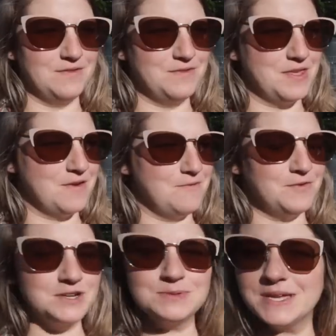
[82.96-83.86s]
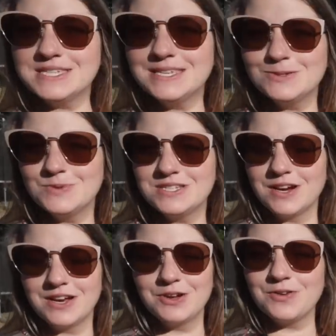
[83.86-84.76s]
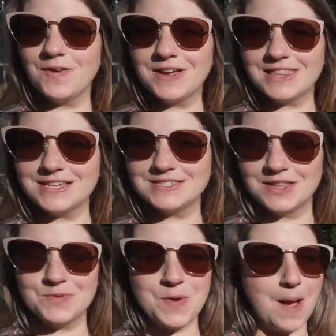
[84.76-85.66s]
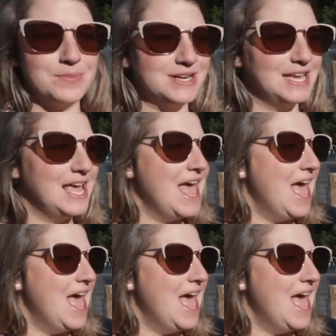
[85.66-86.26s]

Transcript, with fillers: of the first places we started growing things on the property.